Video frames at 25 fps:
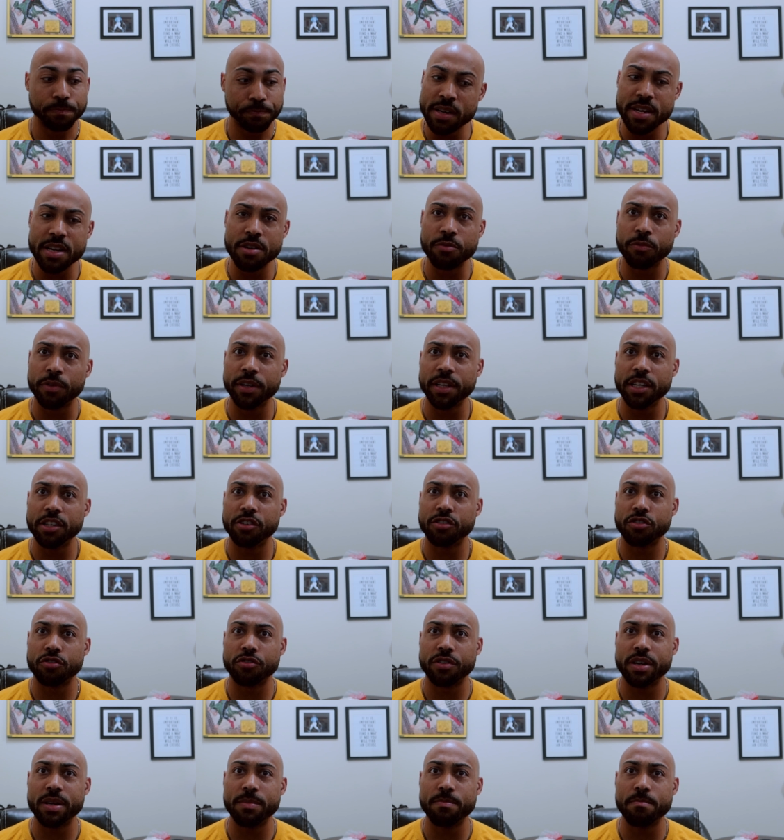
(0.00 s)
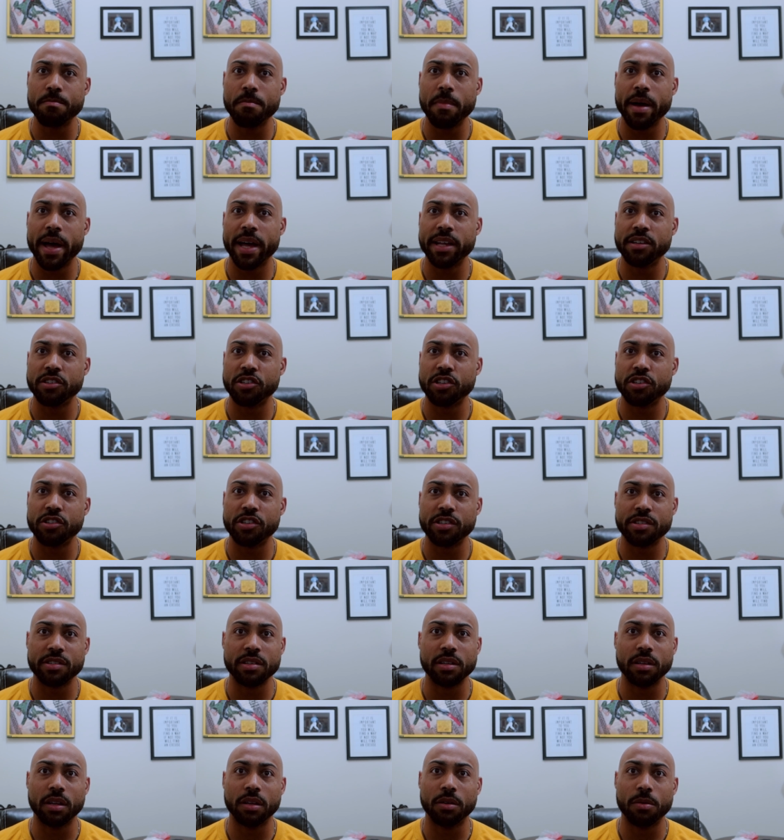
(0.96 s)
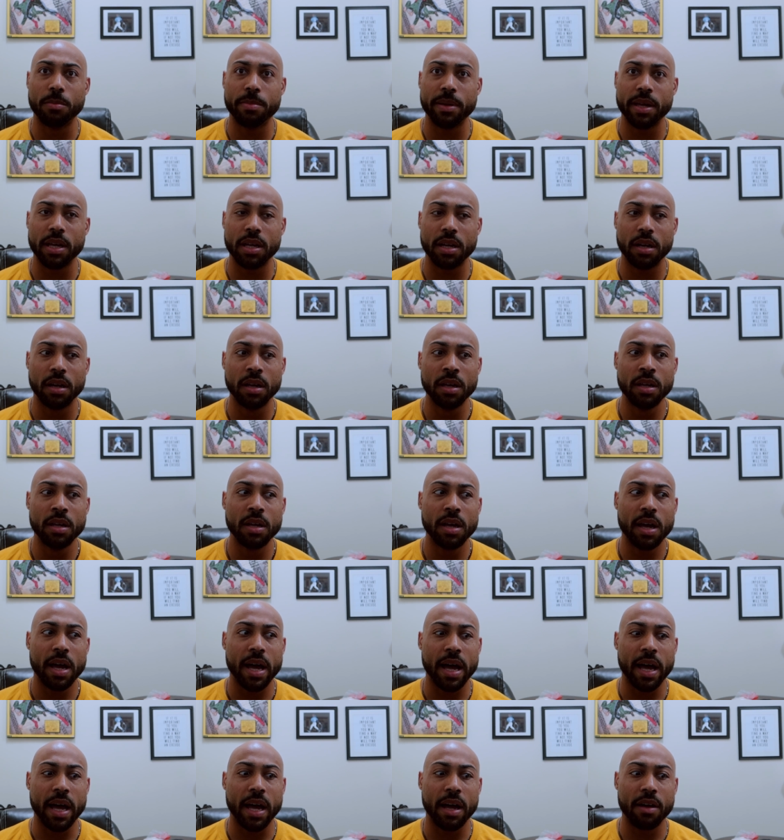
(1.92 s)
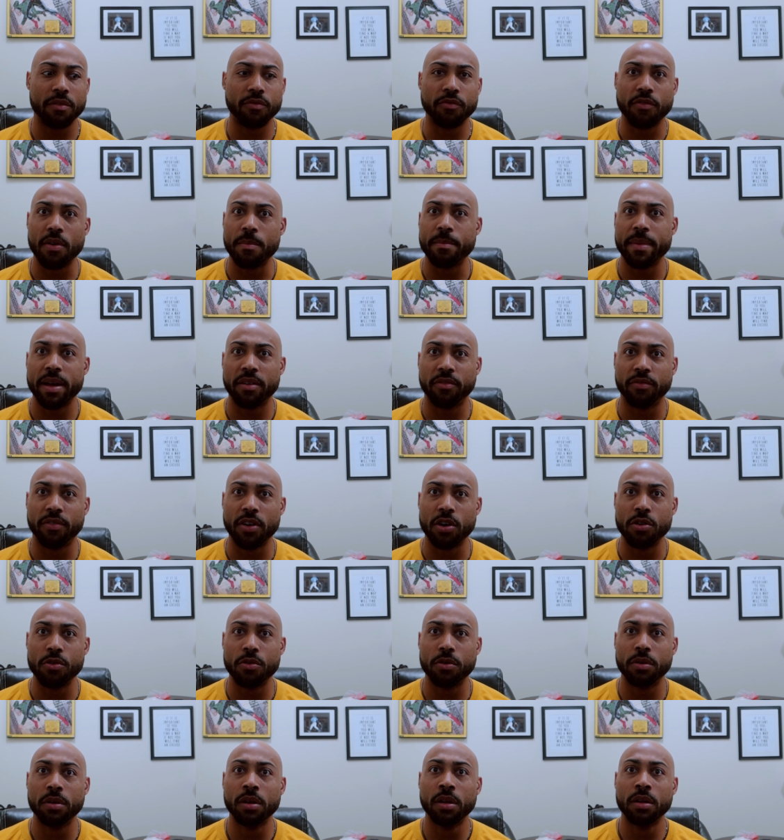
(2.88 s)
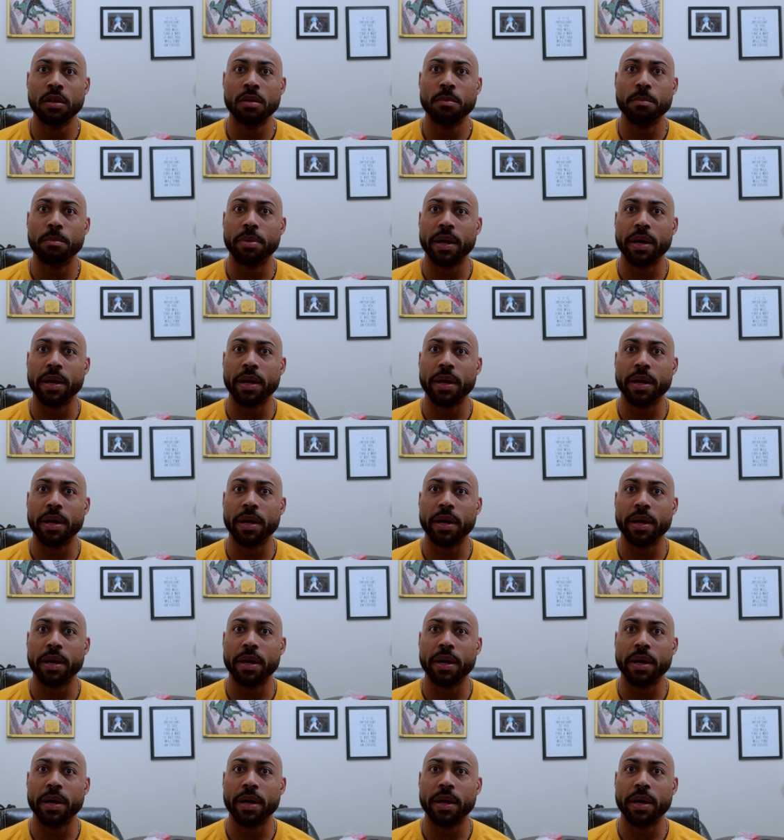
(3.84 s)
Didn't really stream much, just a little bit from my phone.